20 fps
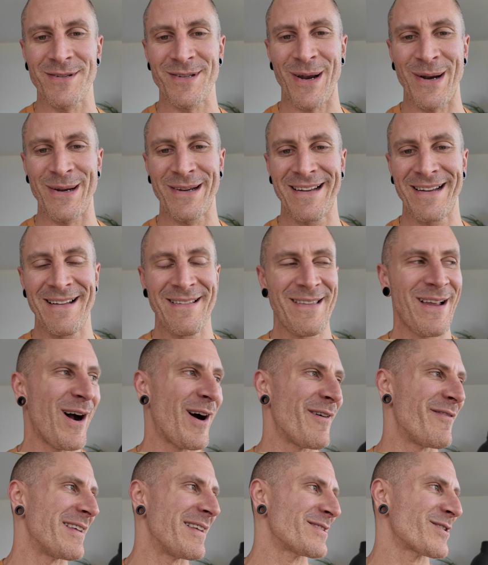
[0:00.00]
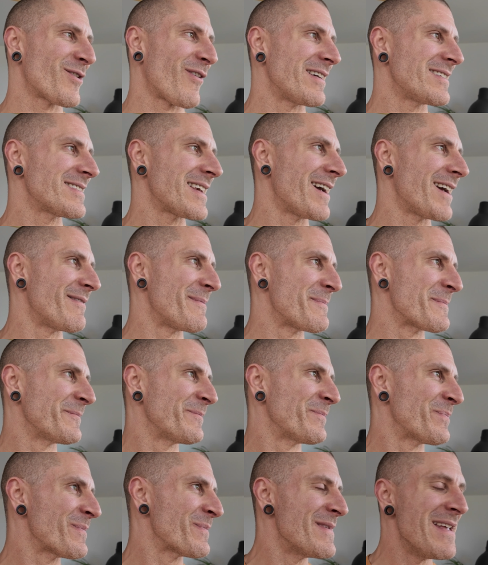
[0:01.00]
So I think that's a great saving.
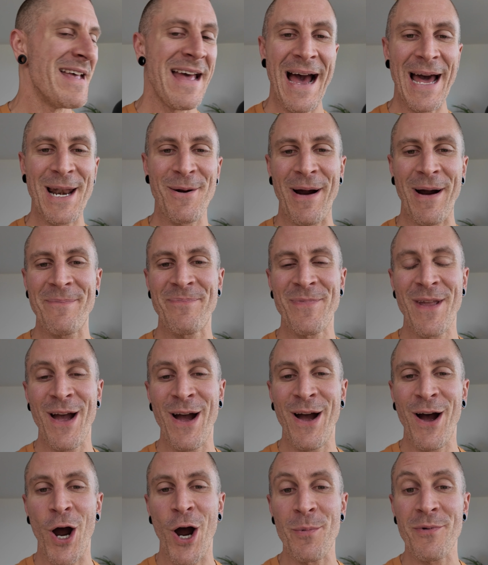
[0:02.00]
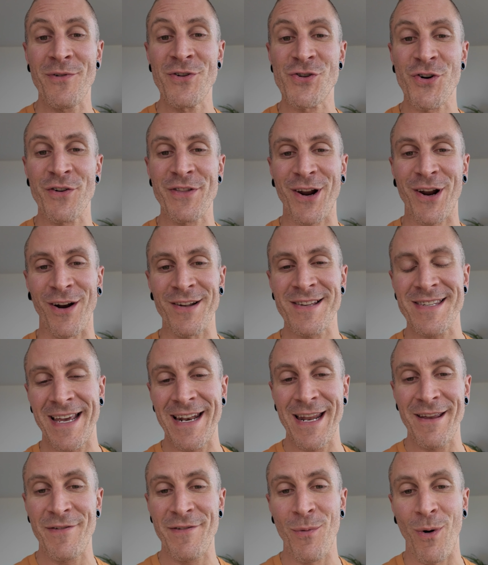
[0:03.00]
Anyway, hope you're enjoying the
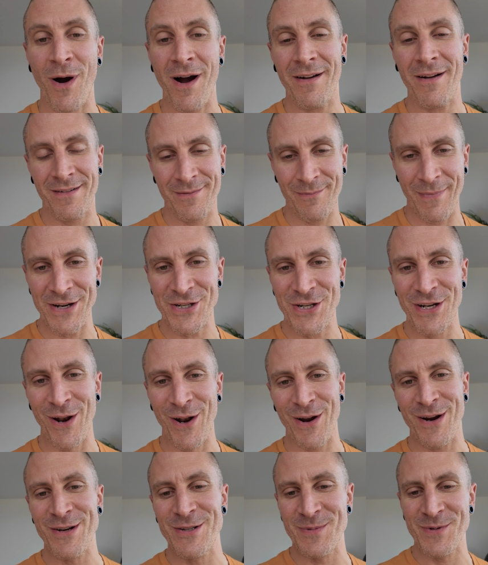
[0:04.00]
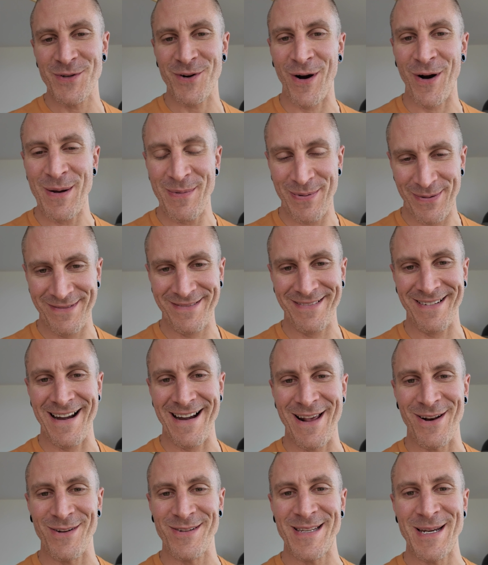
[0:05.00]
content. If you are, make sure you like and subscribe,
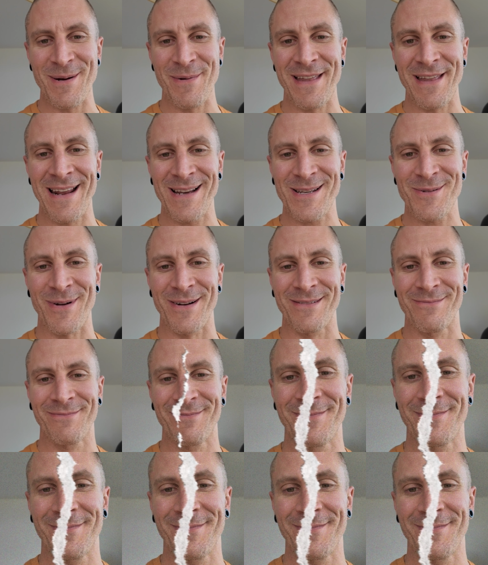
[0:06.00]
and I'll see you on the next one.